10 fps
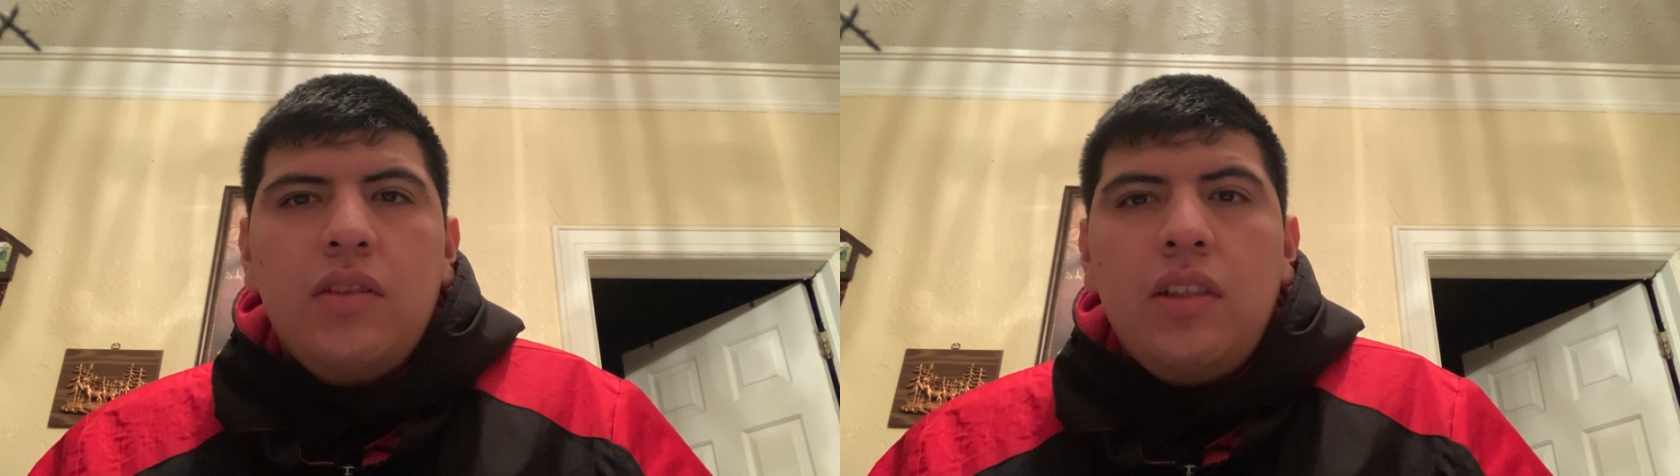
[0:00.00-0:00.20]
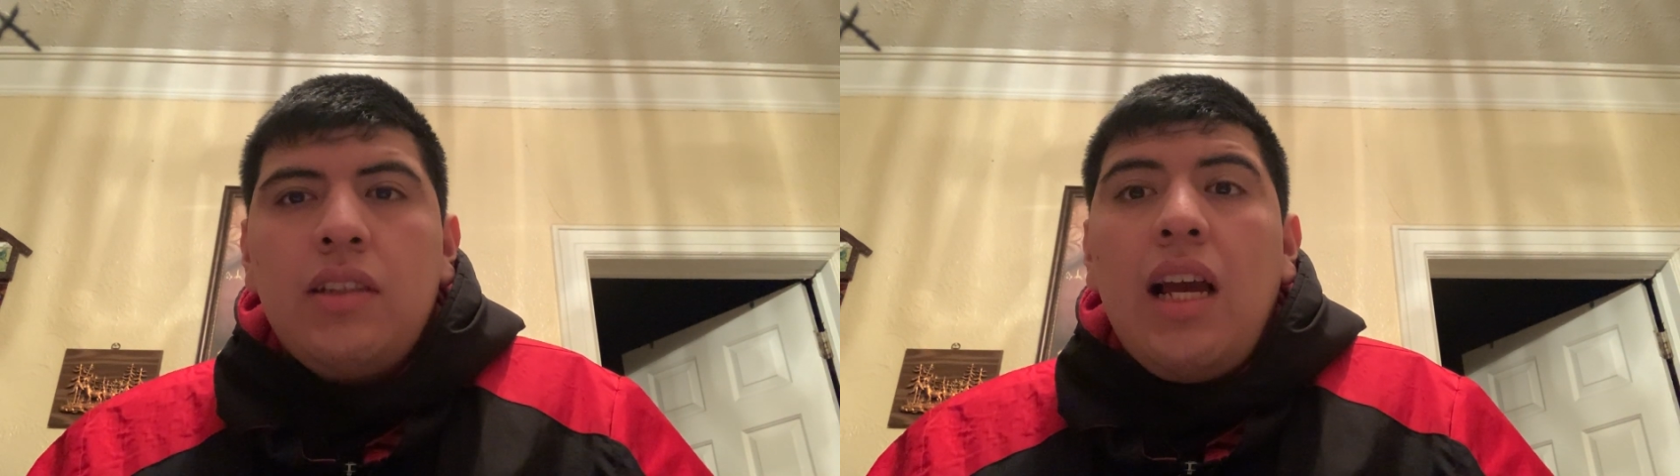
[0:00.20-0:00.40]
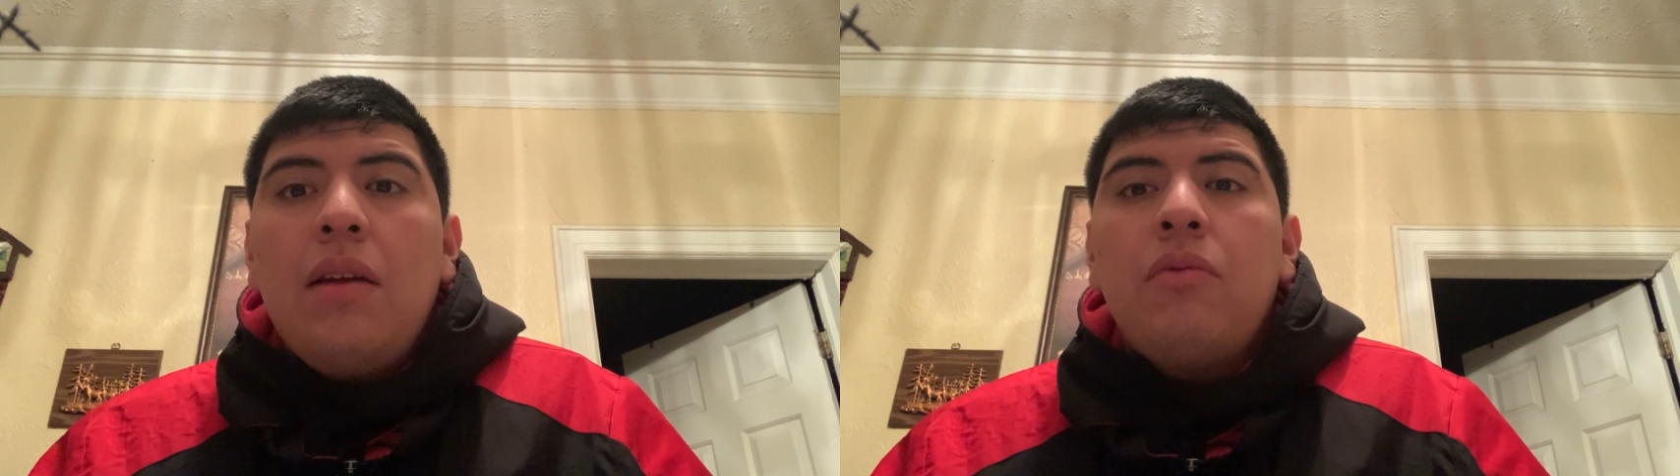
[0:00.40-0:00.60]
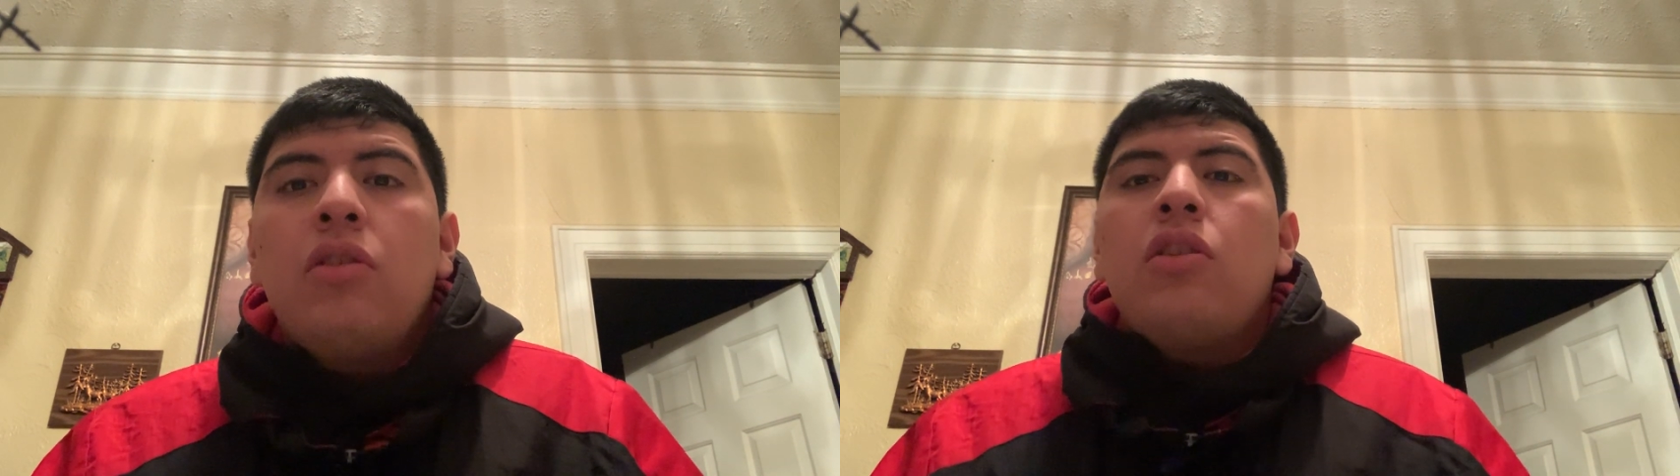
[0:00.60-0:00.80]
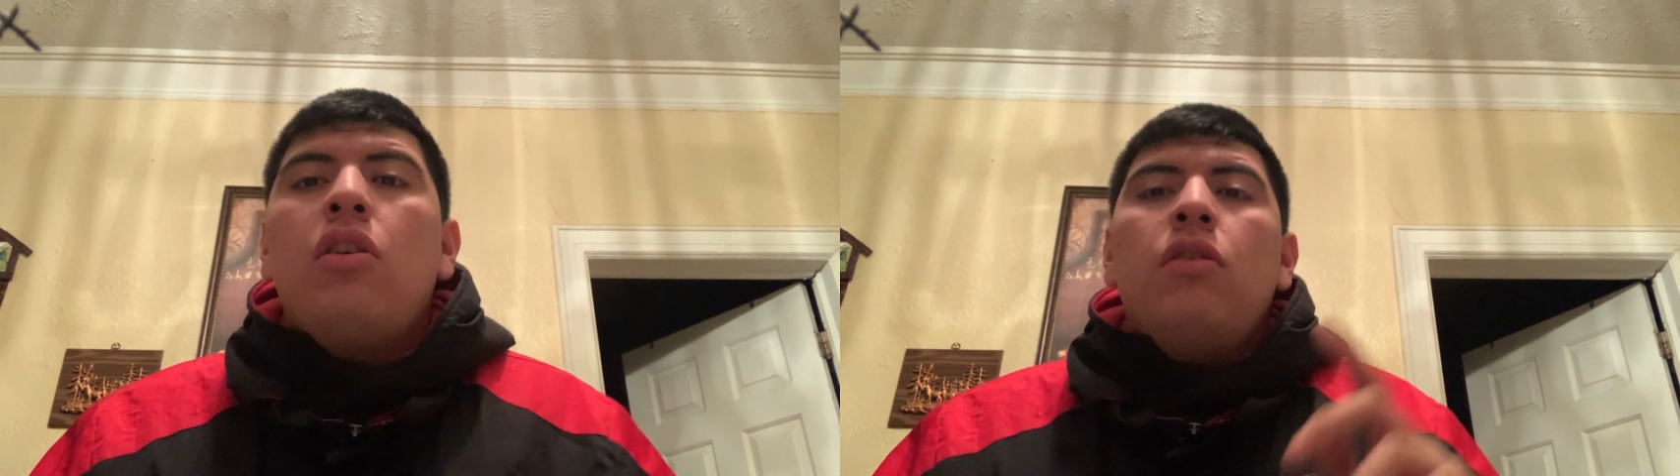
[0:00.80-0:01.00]
The time
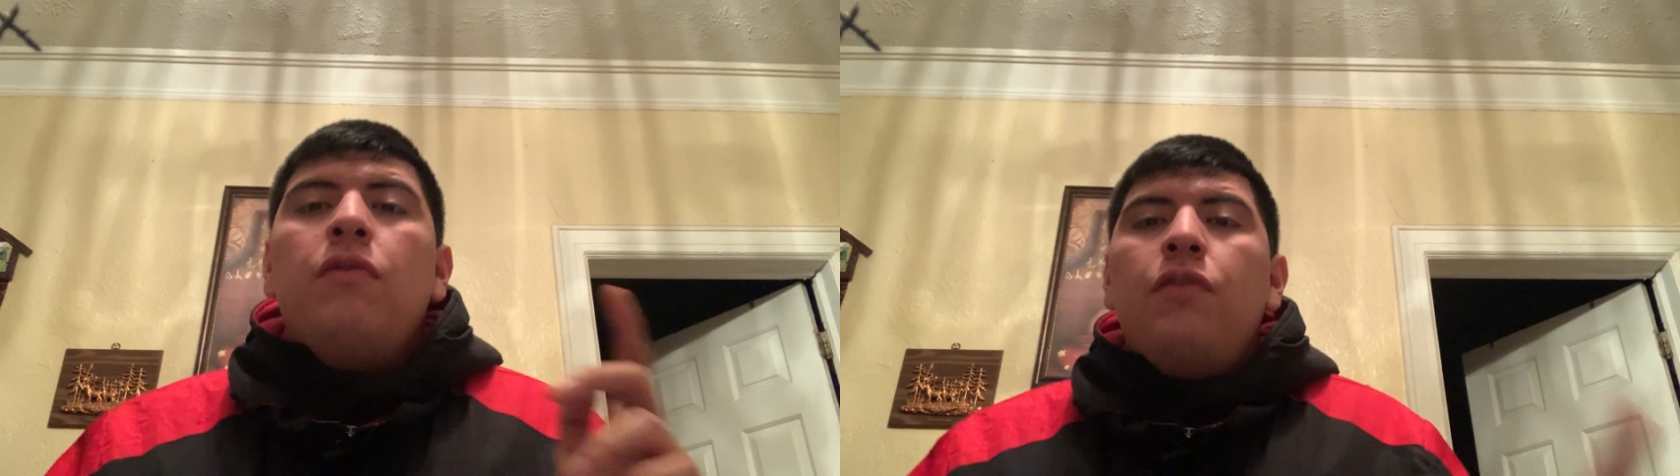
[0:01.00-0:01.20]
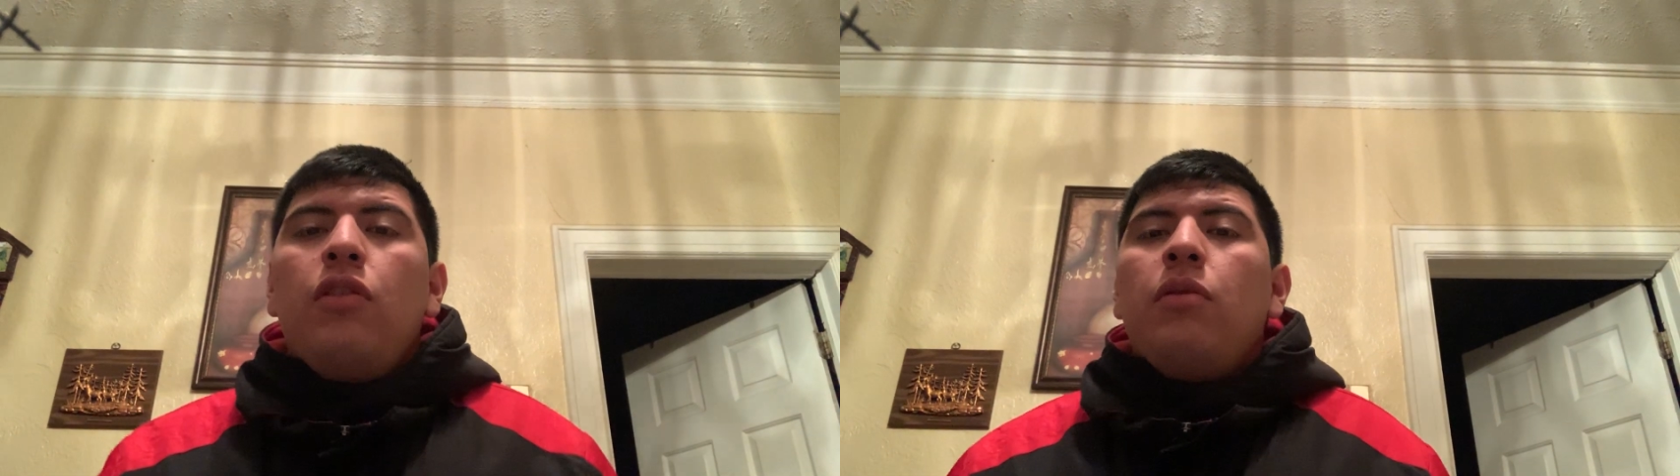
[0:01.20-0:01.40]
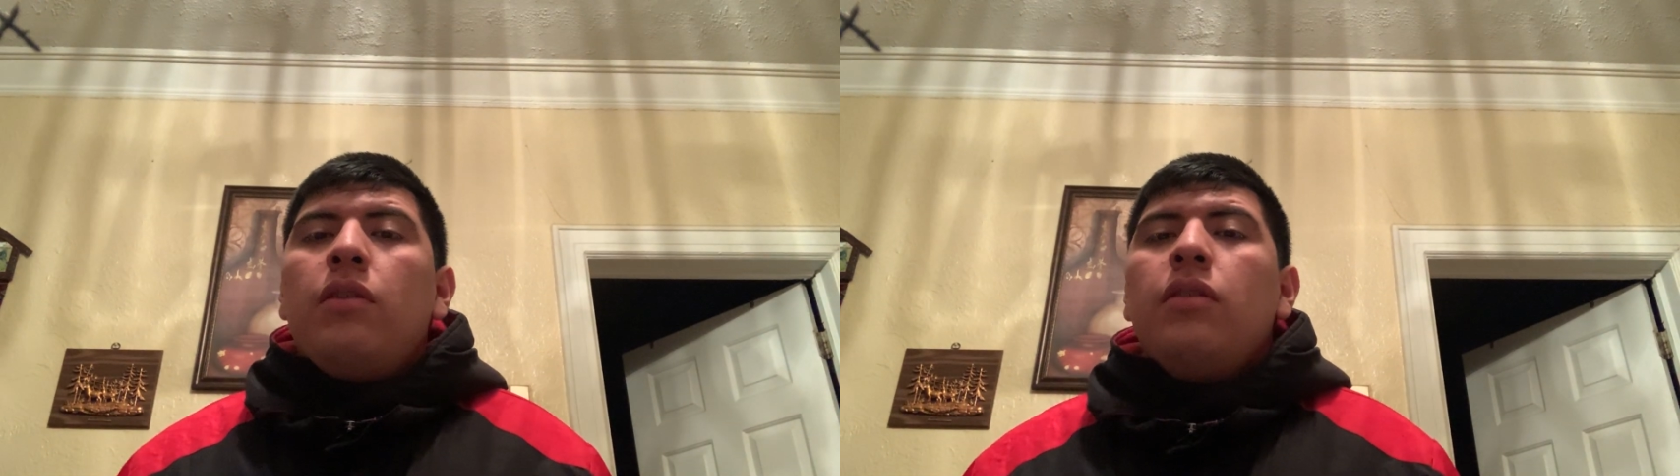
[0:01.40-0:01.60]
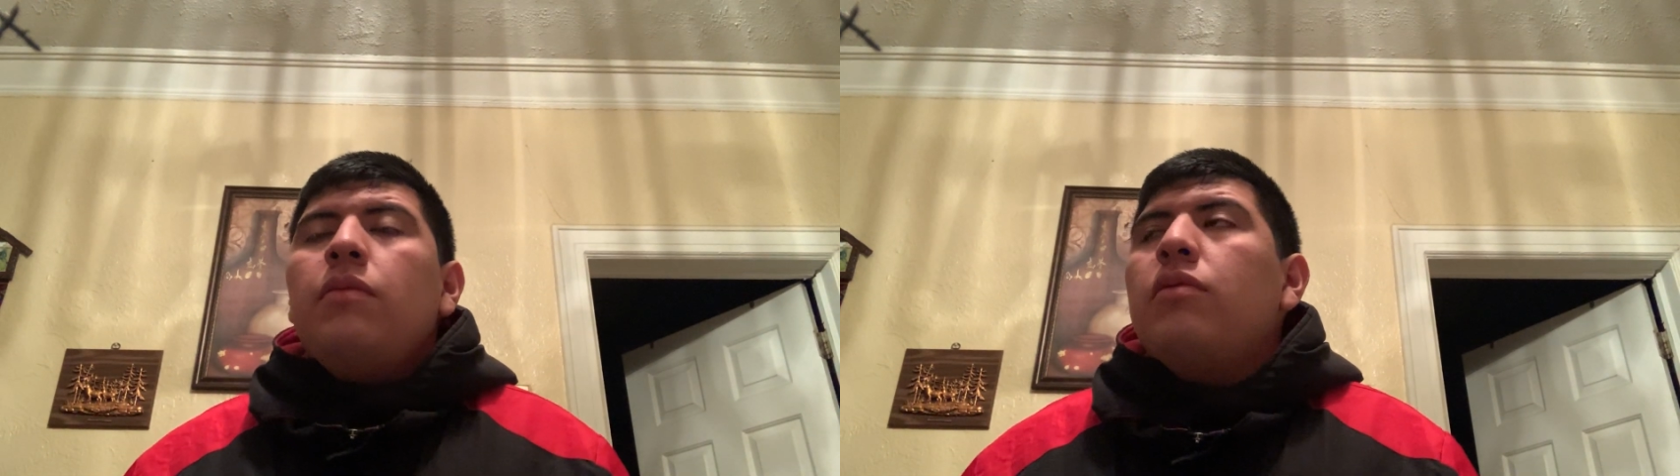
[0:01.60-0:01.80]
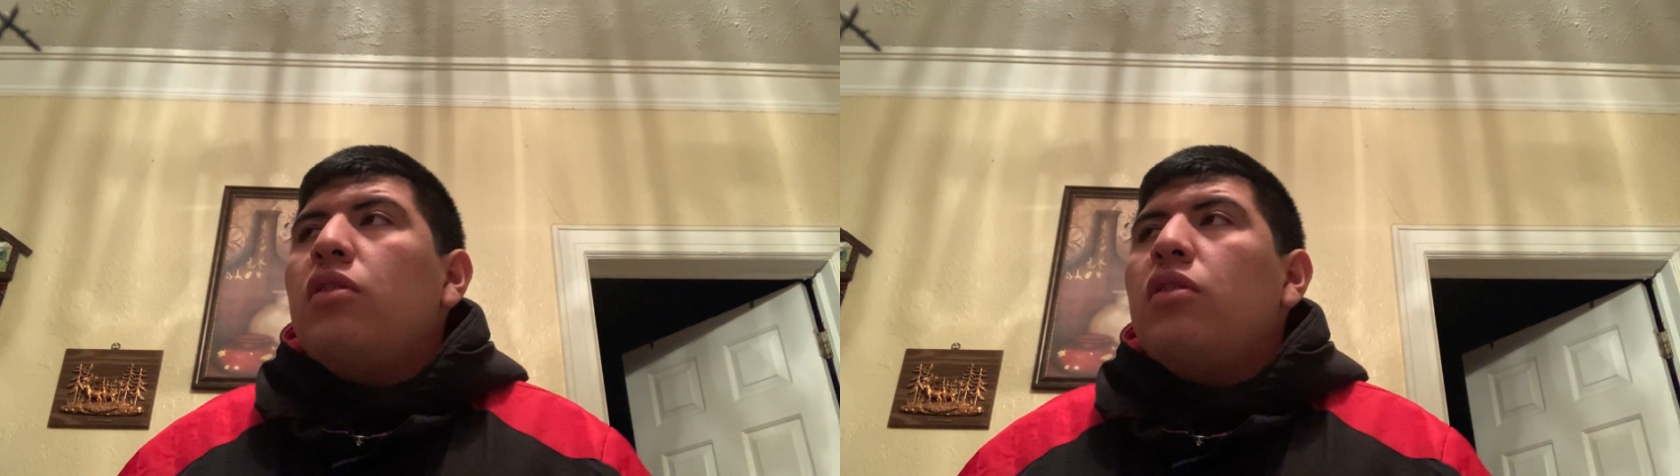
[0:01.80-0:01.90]
will go forward,